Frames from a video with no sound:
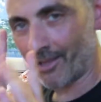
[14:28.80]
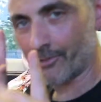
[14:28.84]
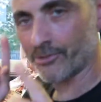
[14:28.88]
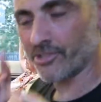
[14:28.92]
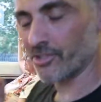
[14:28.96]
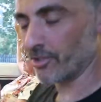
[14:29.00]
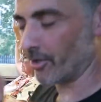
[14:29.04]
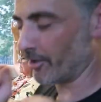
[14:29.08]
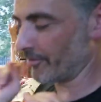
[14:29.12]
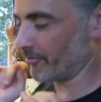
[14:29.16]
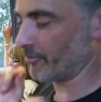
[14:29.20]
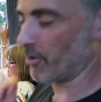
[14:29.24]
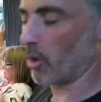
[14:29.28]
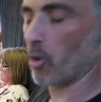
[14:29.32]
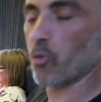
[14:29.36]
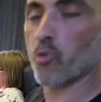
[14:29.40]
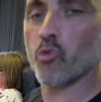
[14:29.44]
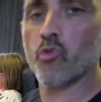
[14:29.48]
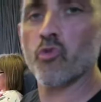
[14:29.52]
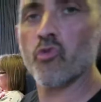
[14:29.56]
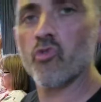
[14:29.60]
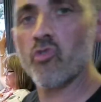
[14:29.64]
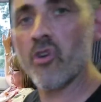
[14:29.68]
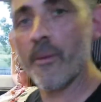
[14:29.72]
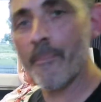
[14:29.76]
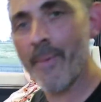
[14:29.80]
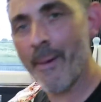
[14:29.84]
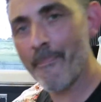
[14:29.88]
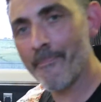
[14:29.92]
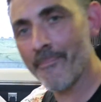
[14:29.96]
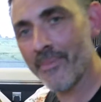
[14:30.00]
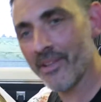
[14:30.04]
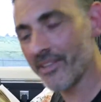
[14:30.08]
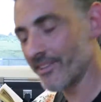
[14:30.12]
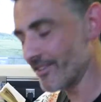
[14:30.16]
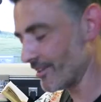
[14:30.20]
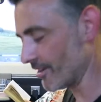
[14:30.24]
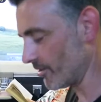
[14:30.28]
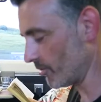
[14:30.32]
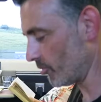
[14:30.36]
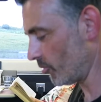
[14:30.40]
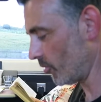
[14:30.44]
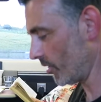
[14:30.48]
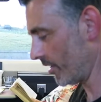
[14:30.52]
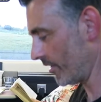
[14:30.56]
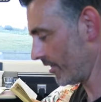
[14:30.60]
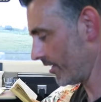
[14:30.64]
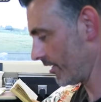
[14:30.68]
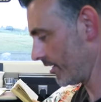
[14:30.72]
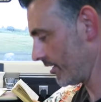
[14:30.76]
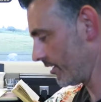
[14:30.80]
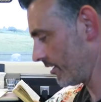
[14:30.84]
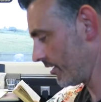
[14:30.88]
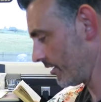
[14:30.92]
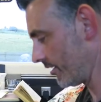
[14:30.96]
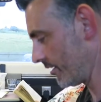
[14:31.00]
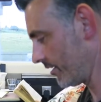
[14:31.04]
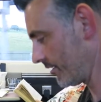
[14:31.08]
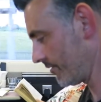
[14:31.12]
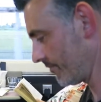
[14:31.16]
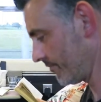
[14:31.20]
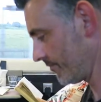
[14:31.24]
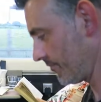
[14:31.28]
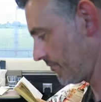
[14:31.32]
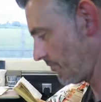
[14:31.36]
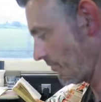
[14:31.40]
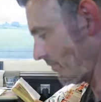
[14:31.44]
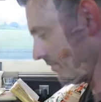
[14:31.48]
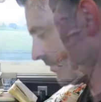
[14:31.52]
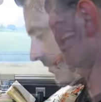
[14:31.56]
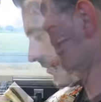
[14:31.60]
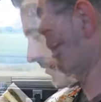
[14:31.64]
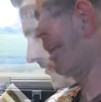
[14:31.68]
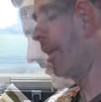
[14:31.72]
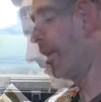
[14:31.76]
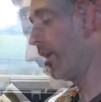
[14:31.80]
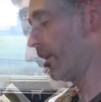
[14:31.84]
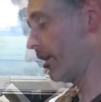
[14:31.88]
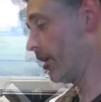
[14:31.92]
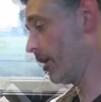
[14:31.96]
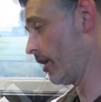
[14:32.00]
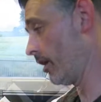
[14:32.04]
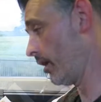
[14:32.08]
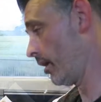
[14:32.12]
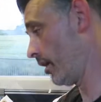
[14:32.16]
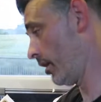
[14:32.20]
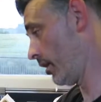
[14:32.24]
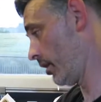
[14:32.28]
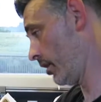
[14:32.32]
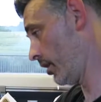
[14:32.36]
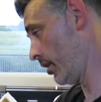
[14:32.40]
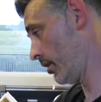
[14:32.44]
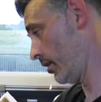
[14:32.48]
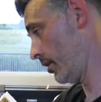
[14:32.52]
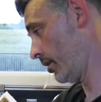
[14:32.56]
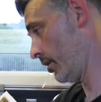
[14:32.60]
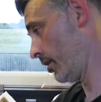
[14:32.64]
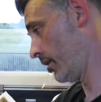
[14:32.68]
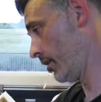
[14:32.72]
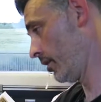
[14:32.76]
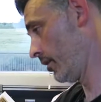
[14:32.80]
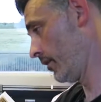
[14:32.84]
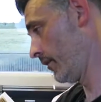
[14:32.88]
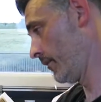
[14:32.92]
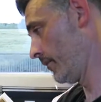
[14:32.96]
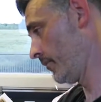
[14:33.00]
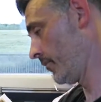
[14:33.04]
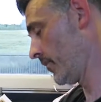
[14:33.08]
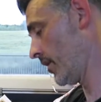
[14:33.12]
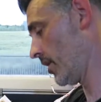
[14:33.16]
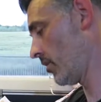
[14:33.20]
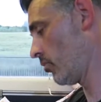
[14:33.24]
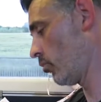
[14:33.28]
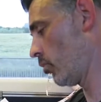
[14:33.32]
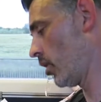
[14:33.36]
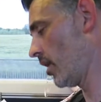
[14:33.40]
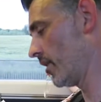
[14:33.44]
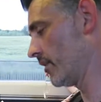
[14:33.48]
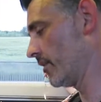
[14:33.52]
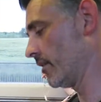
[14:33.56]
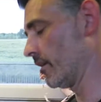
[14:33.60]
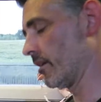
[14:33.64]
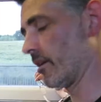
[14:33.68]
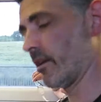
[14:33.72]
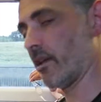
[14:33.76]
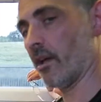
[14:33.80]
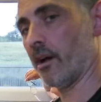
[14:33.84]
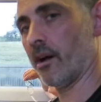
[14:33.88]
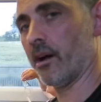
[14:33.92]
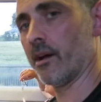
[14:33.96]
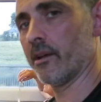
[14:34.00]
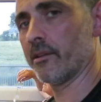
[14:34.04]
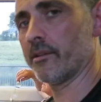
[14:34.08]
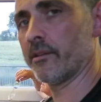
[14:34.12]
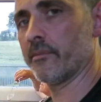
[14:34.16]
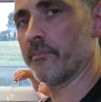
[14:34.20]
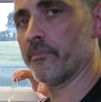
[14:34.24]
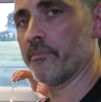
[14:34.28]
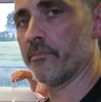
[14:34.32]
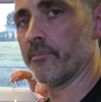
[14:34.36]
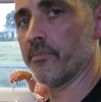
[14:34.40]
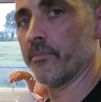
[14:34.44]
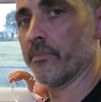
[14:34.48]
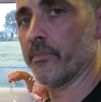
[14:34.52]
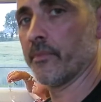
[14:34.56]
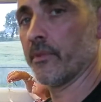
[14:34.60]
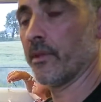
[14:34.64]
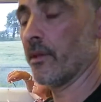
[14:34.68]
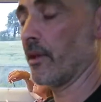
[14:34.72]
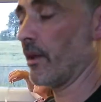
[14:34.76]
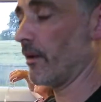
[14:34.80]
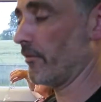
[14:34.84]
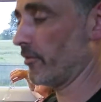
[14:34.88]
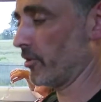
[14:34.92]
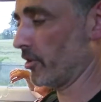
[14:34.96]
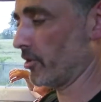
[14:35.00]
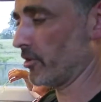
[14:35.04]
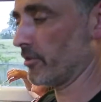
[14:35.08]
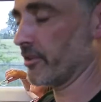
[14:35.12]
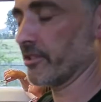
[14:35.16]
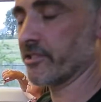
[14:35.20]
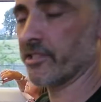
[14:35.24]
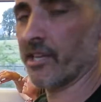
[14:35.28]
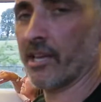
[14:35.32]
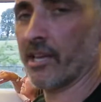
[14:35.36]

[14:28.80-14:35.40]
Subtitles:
counted, I've remembered where they are. There's one card. Have a look on the